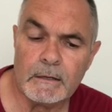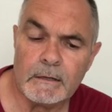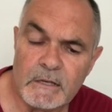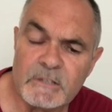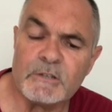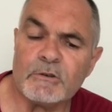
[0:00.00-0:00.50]

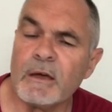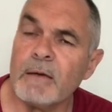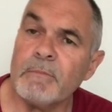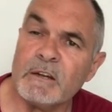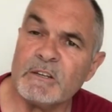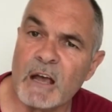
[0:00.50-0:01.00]
Listen to
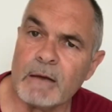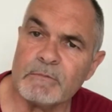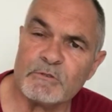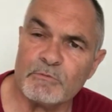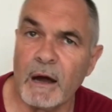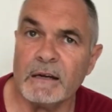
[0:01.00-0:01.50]
him in
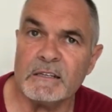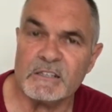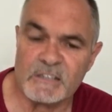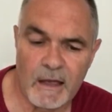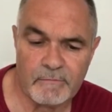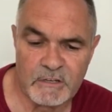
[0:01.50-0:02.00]
James
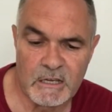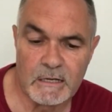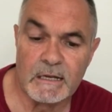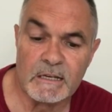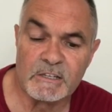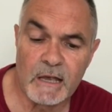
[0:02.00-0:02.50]

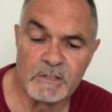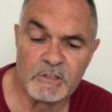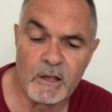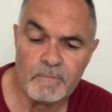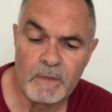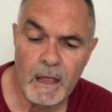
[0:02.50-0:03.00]
1:17. He
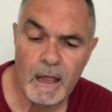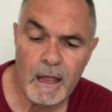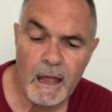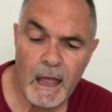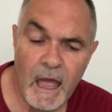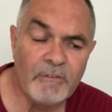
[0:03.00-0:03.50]
says,
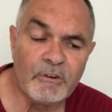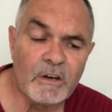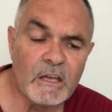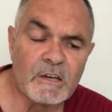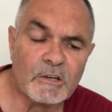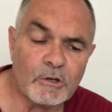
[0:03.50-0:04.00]

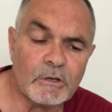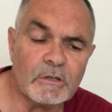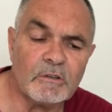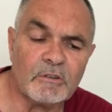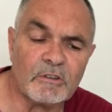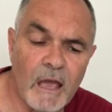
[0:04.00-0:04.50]
every
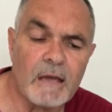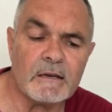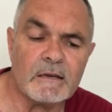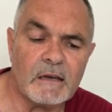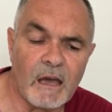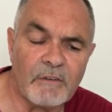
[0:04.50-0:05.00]
good
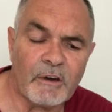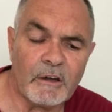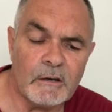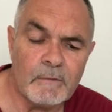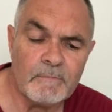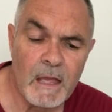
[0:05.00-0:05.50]
thing
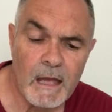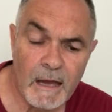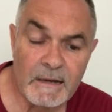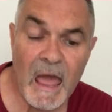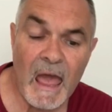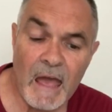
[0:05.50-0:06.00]
given
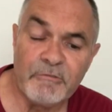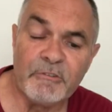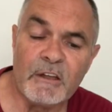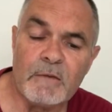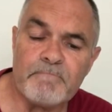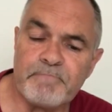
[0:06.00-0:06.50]
and
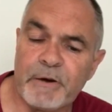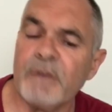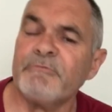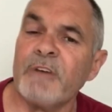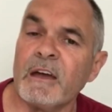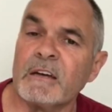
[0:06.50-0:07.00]
every
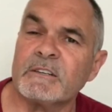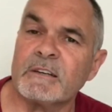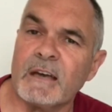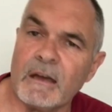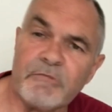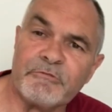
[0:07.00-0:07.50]

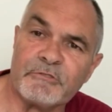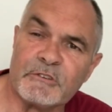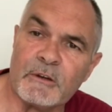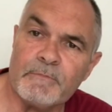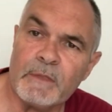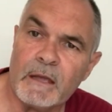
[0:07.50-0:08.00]
perfect
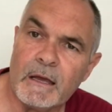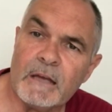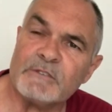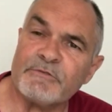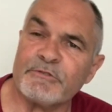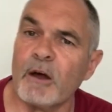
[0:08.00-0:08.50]
gift
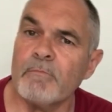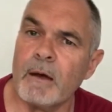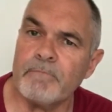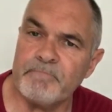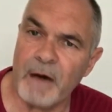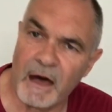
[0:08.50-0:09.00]
is from
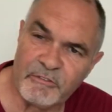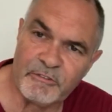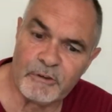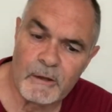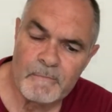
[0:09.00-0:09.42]
above,